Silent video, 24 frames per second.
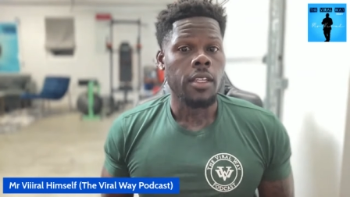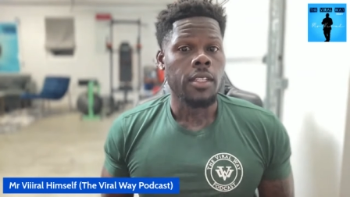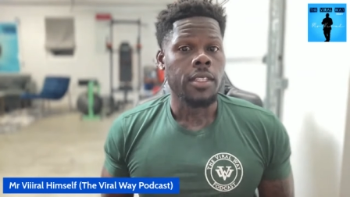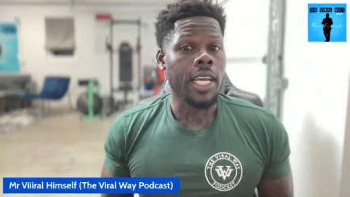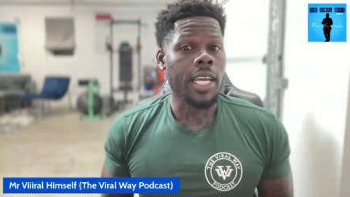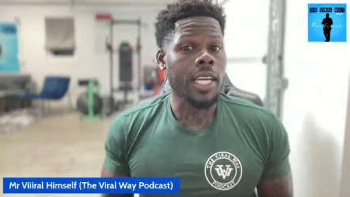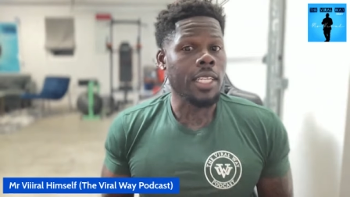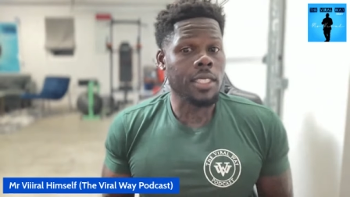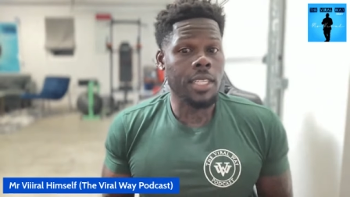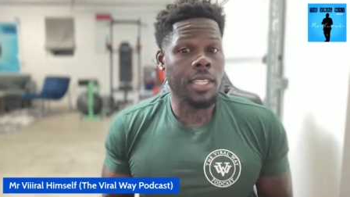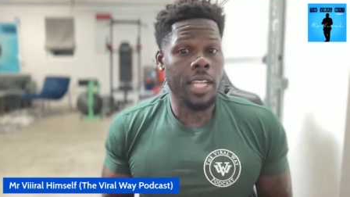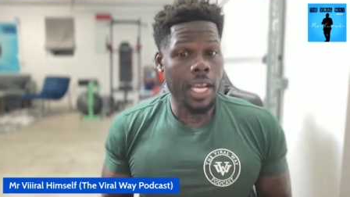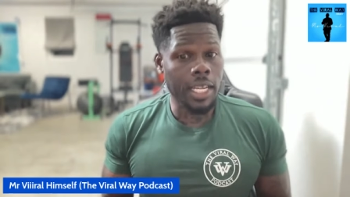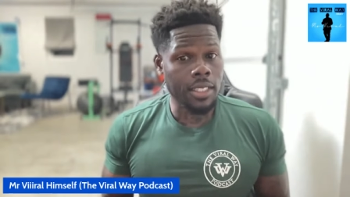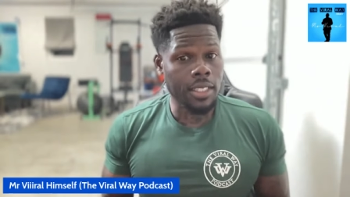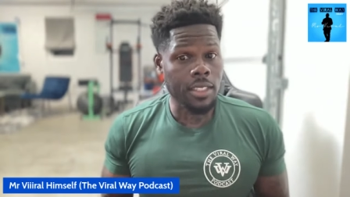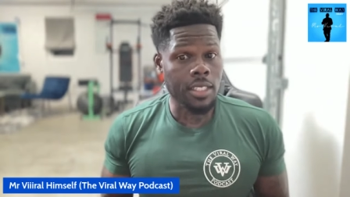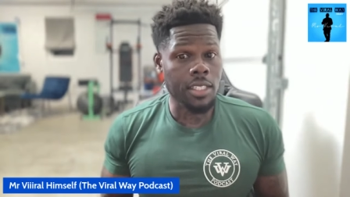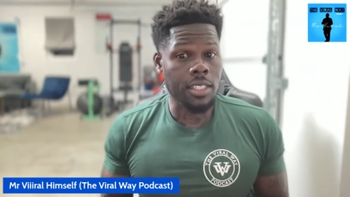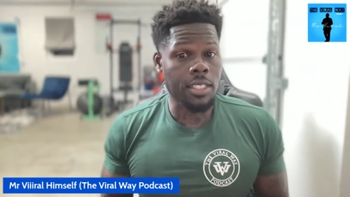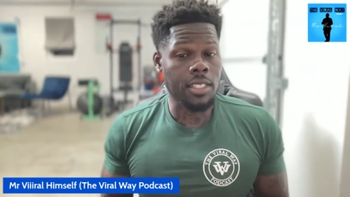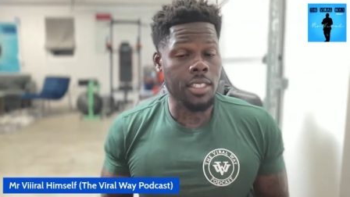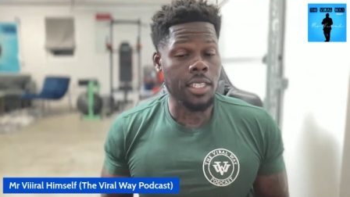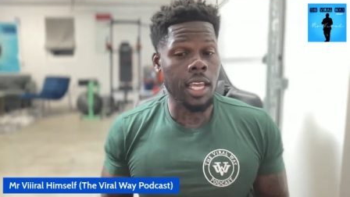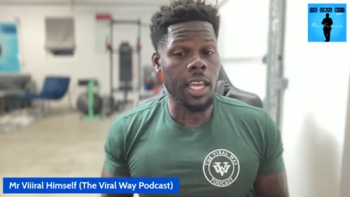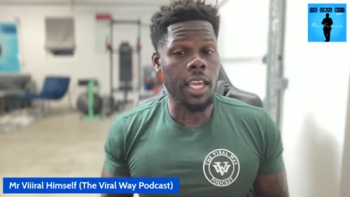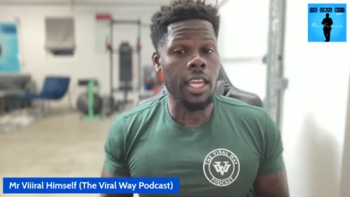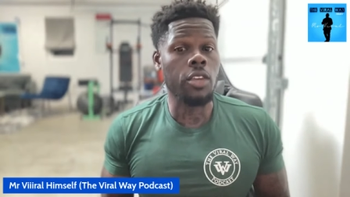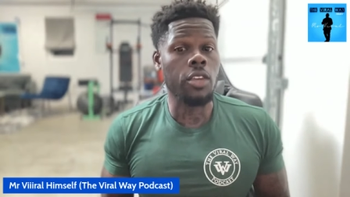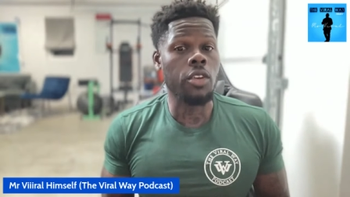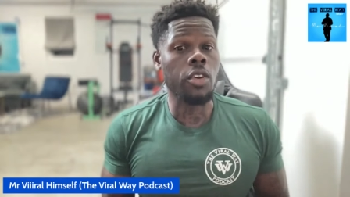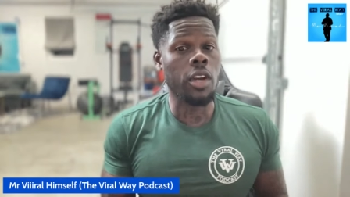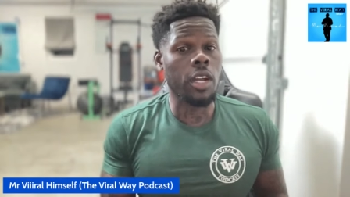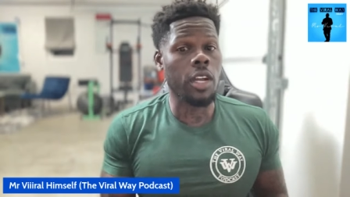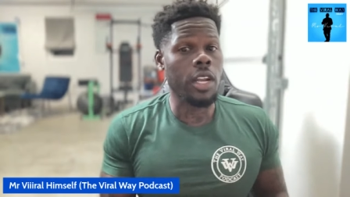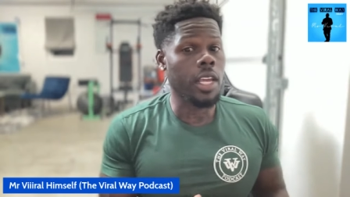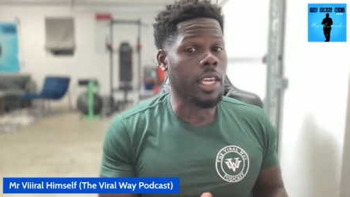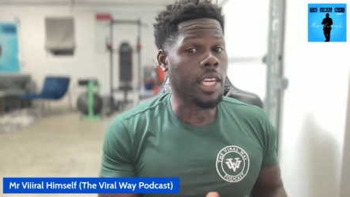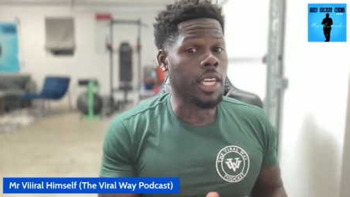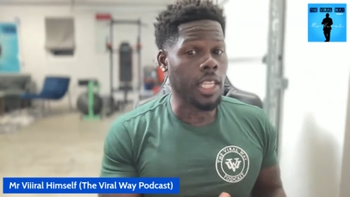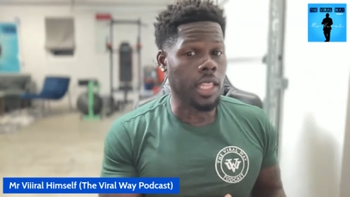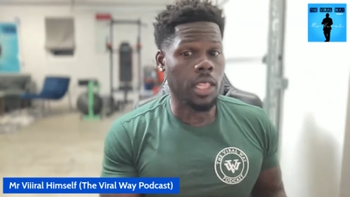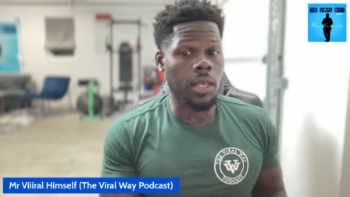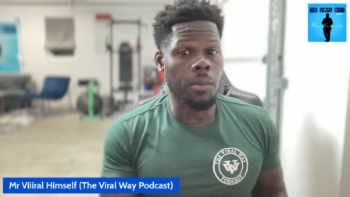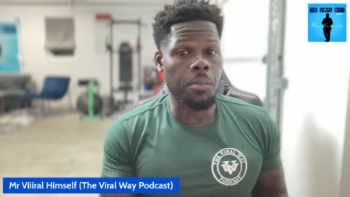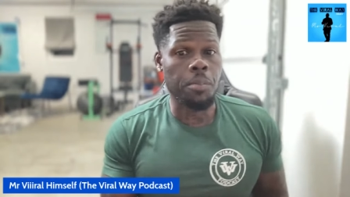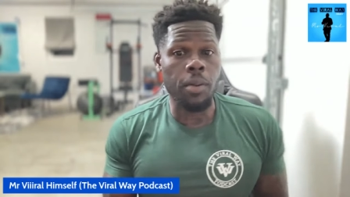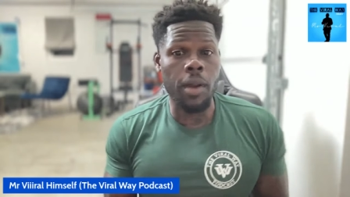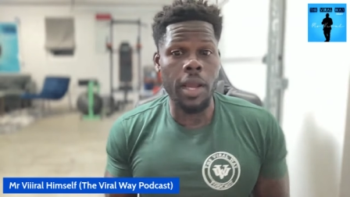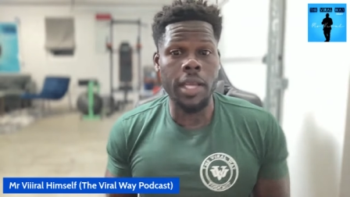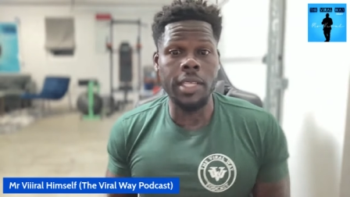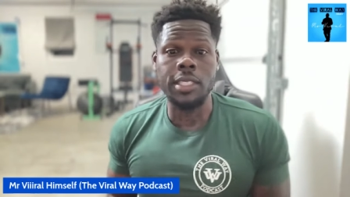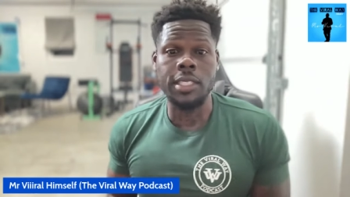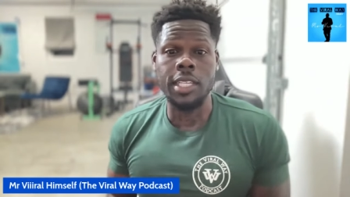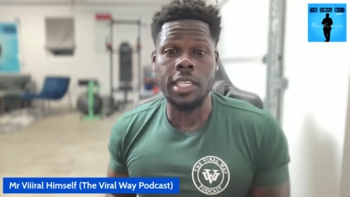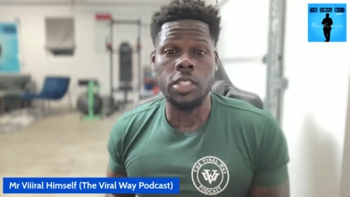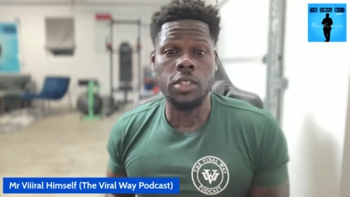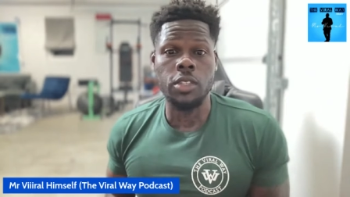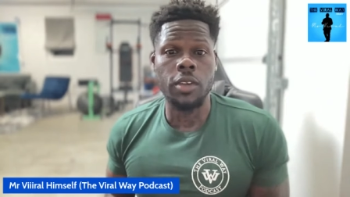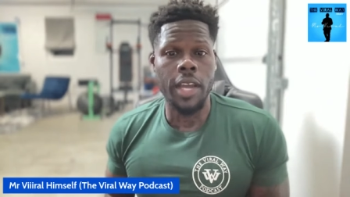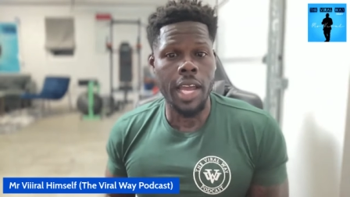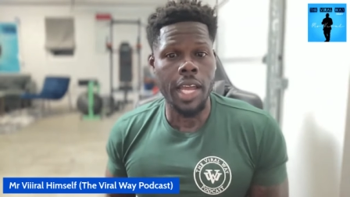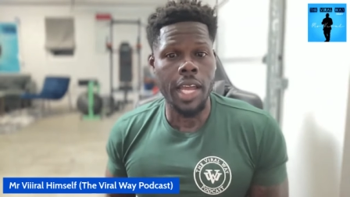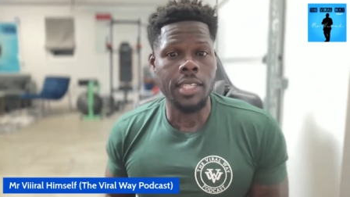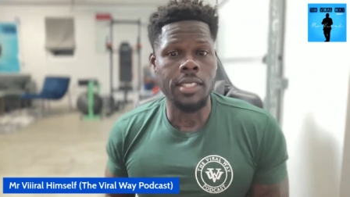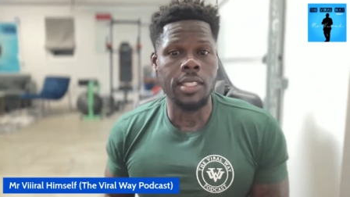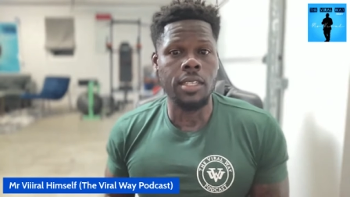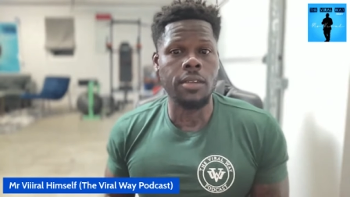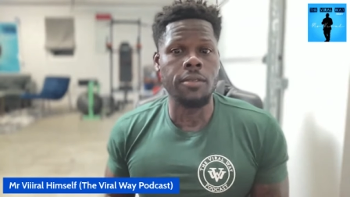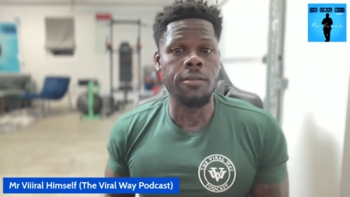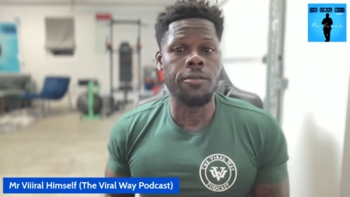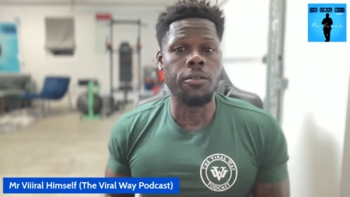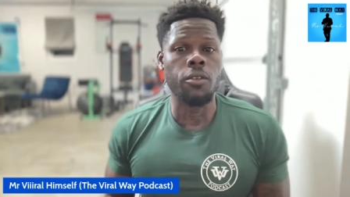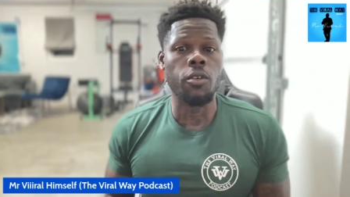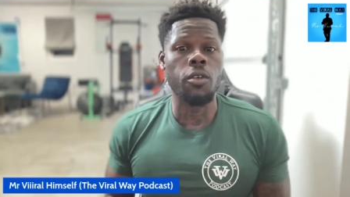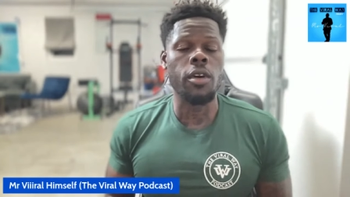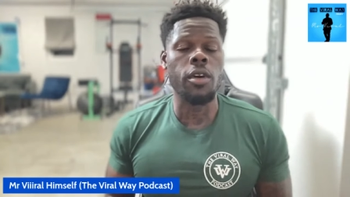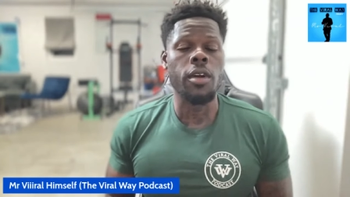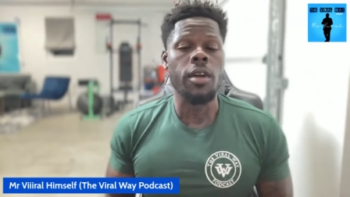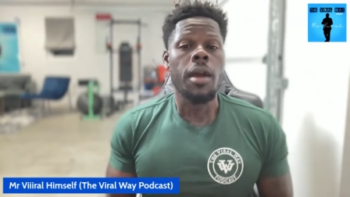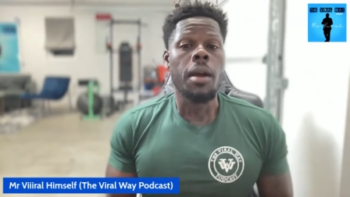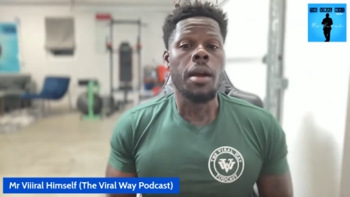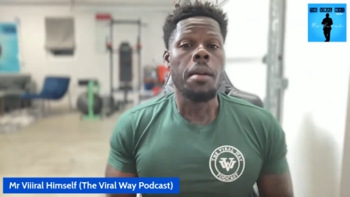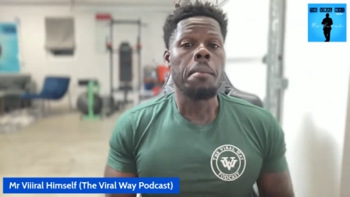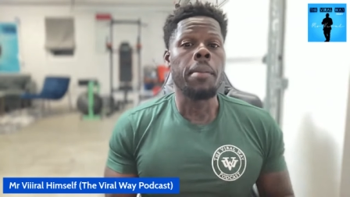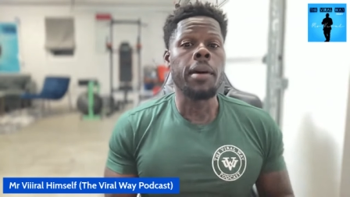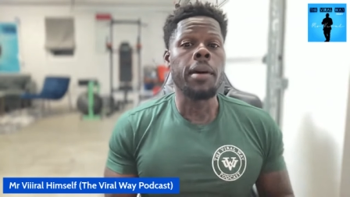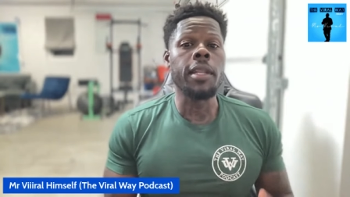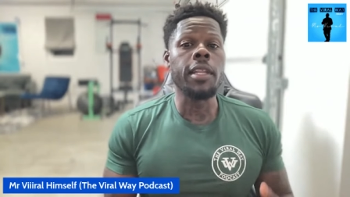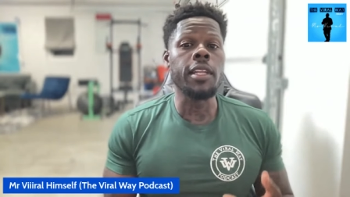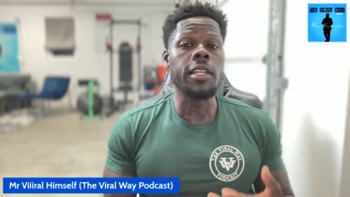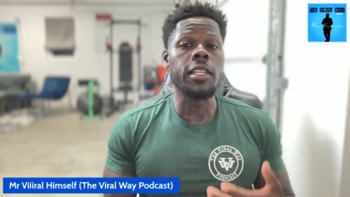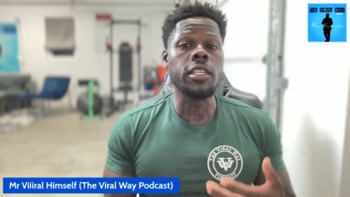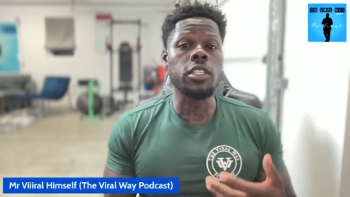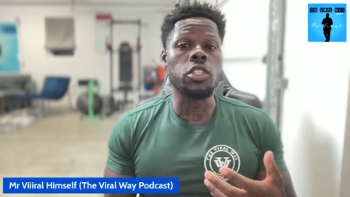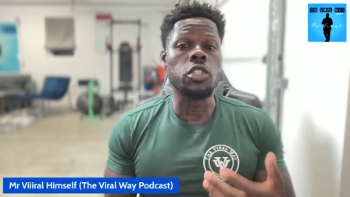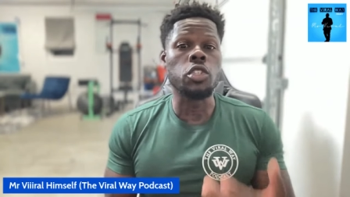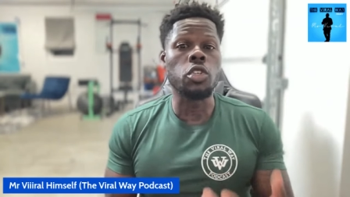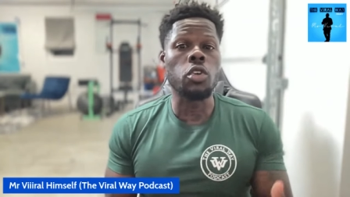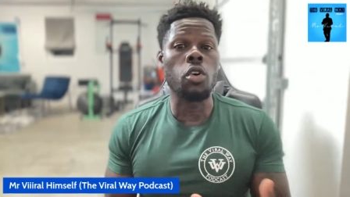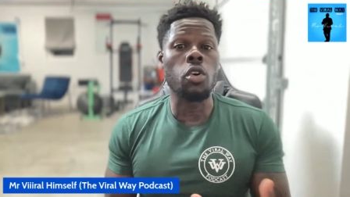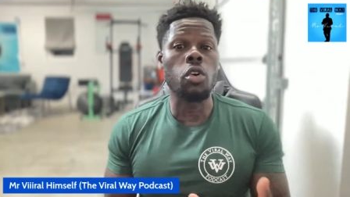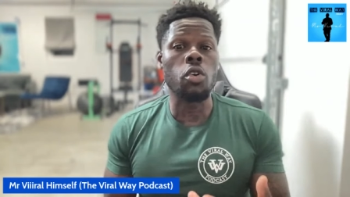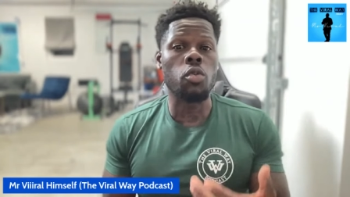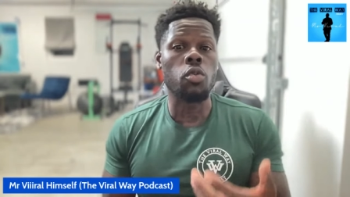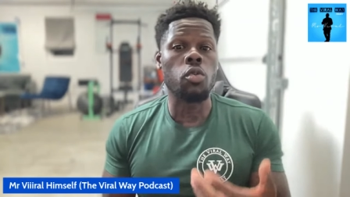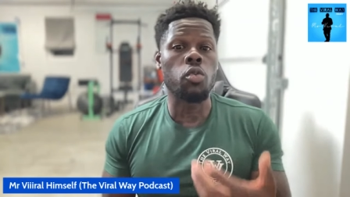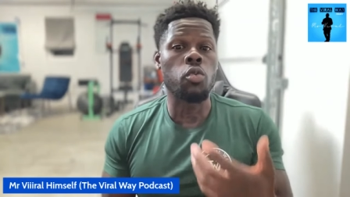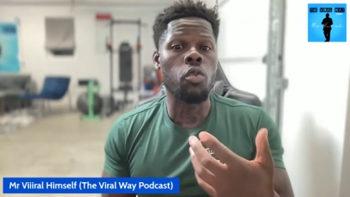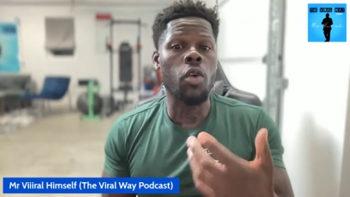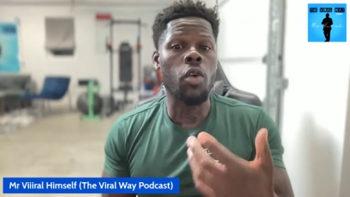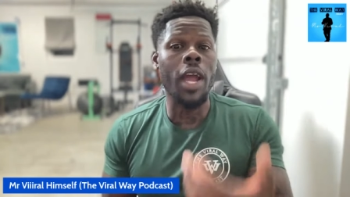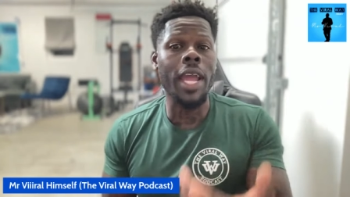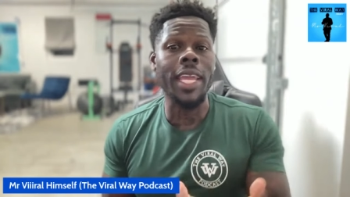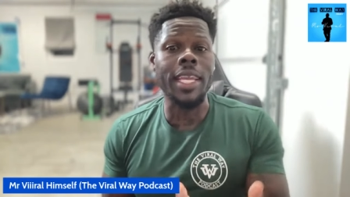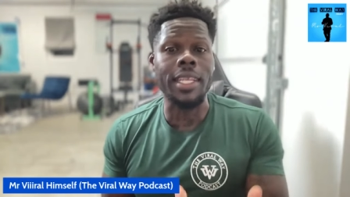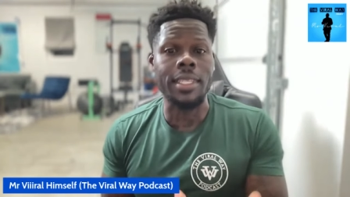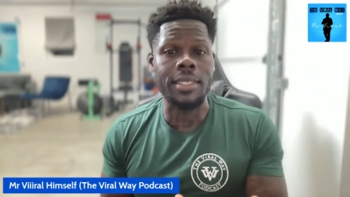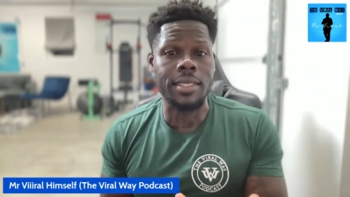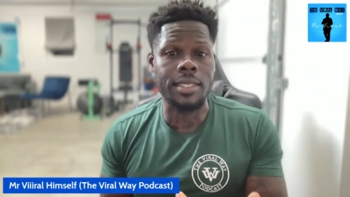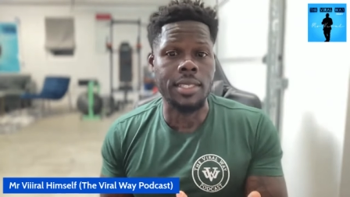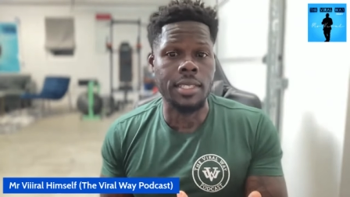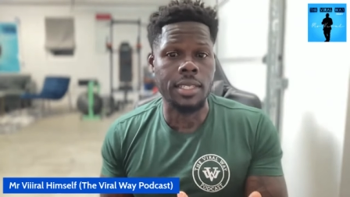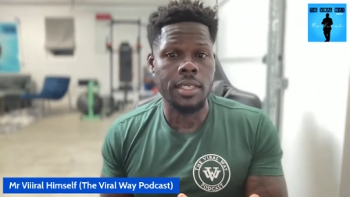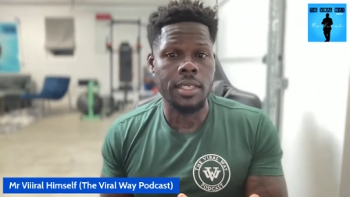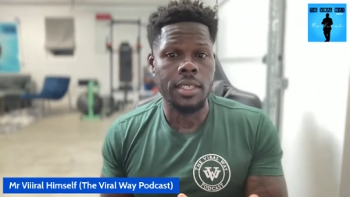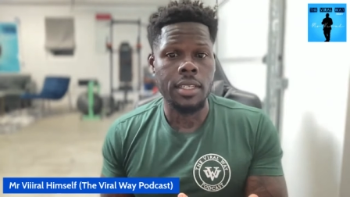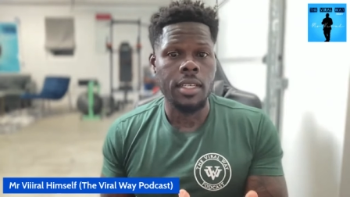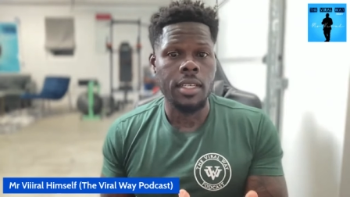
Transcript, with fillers: That's not to say you're going to get the price that you're asking for, but it is your right